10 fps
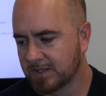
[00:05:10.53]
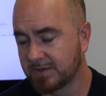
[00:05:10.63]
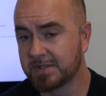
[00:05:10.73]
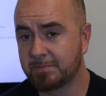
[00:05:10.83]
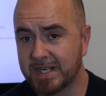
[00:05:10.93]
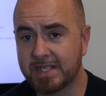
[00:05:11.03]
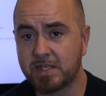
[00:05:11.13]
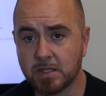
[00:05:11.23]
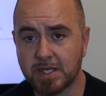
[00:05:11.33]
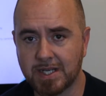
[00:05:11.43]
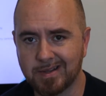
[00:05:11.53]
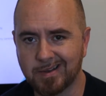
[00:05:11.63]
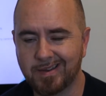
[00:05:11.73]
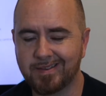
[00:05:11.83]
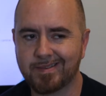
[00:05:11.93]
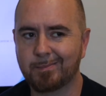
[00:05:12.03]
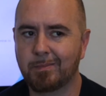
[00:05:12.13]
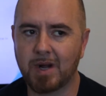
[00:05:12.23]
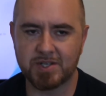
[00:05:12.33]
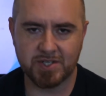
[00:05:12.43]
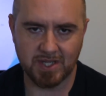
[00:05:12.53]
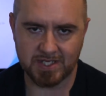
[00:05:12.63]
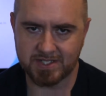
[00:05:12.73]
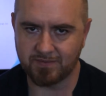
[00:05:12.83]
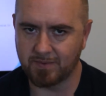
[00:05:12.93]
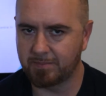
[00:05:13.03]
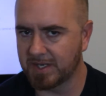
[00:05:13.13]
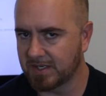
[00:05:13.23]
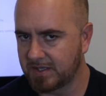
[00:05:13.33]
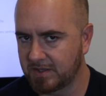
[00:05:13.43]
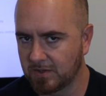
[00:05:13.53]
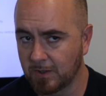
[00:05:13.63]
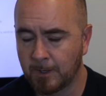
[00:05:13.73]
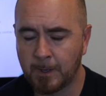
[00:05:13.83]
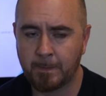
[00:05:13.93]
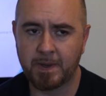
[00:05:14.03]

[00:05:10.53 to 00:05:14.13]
So he's a big deal in England. He's much less of a big deal